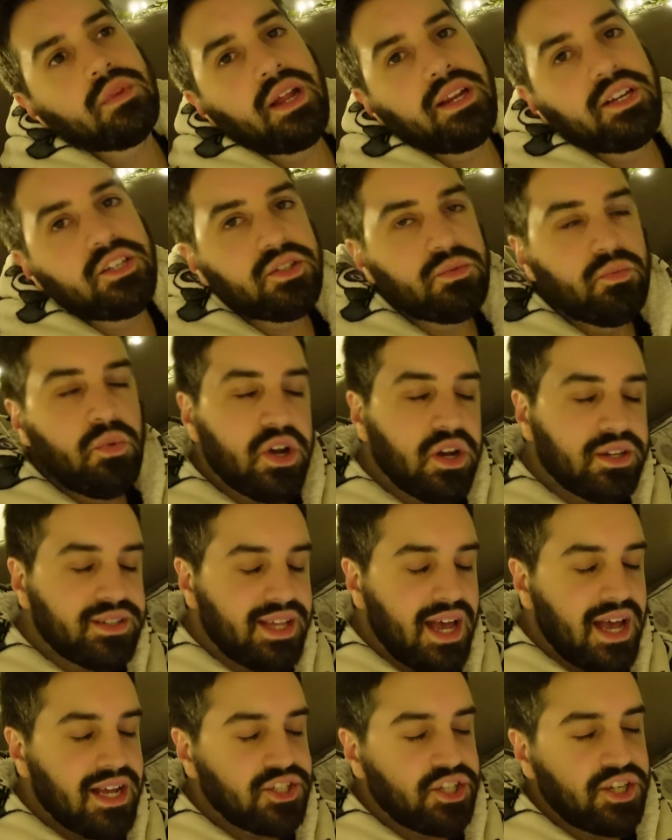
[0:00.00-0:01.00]
And it just not work on
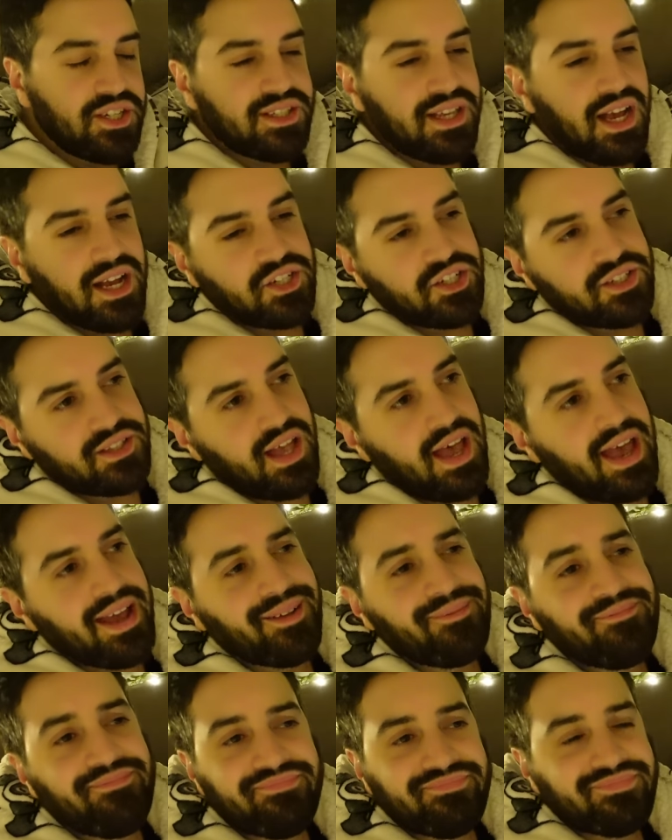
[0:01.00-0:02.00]
Sanji. Sanji's like,
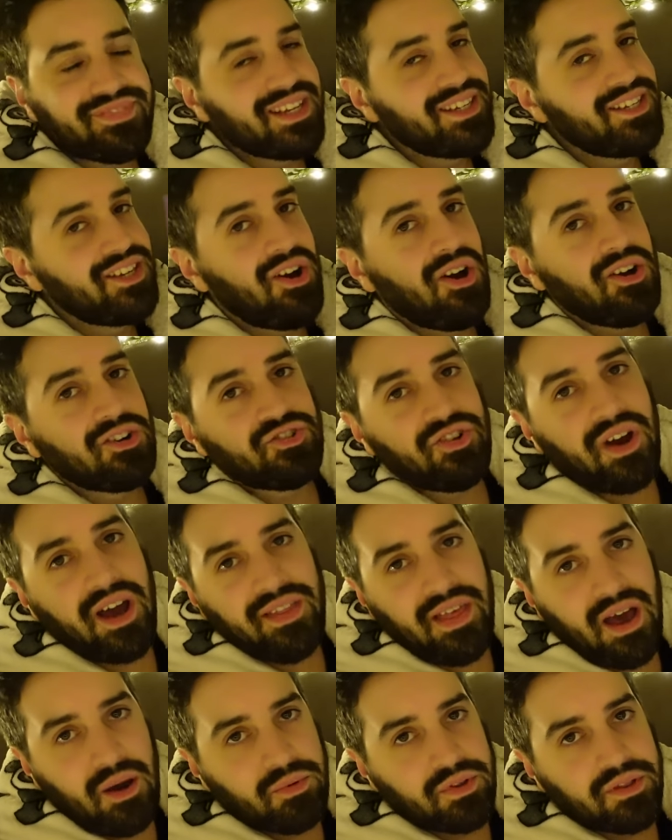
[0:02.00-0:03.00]
hm, you can't try
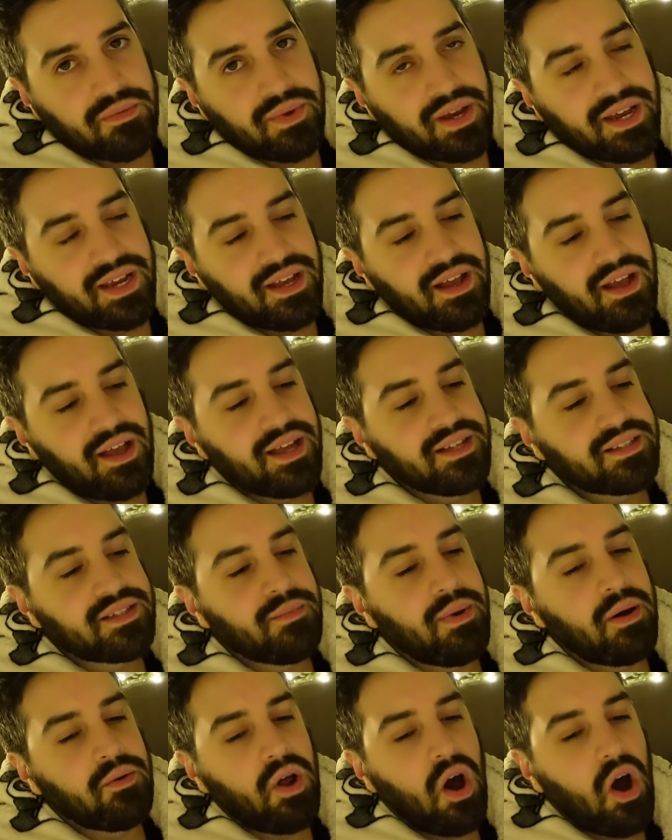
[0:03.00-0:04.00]
that with me. It's
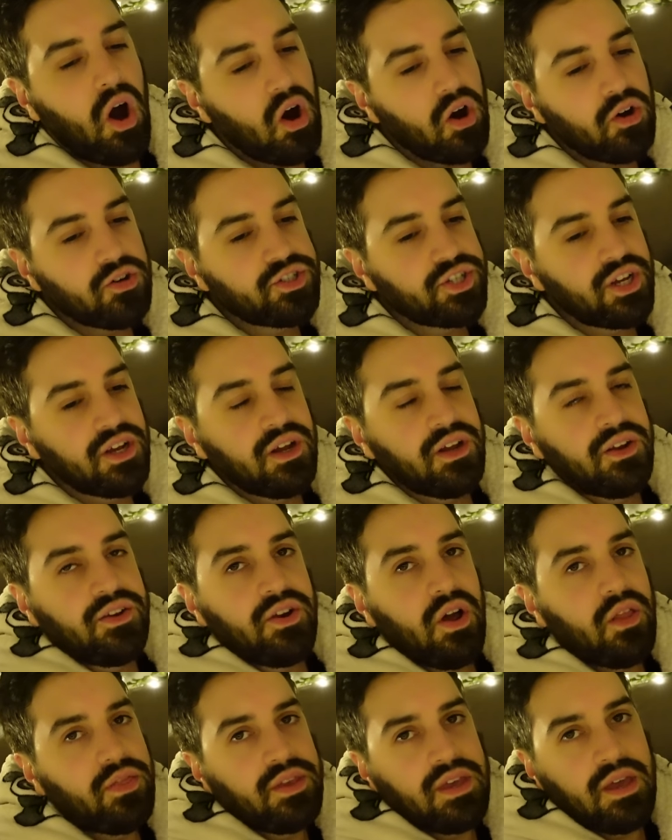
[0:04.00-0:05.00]
about heart,
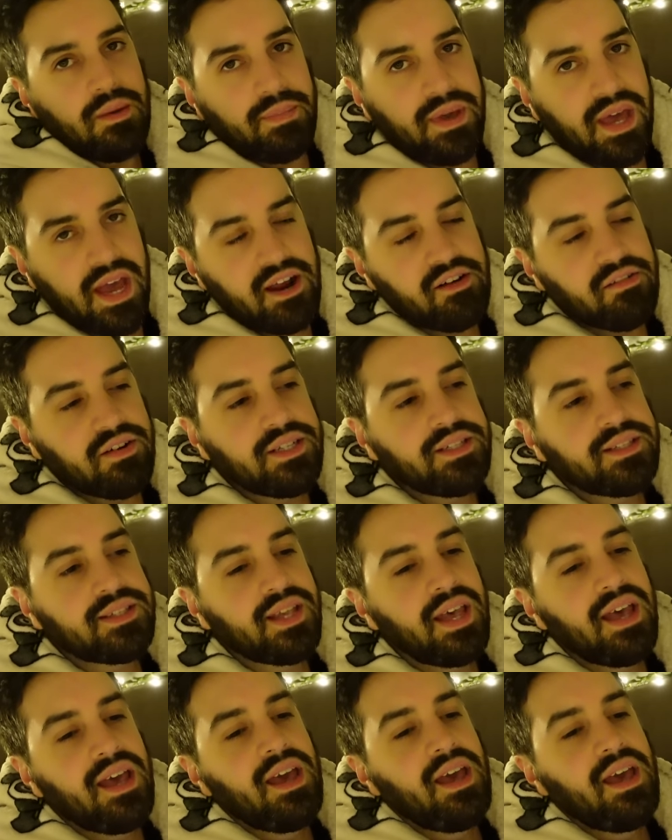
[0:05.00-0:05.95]
not the appearance.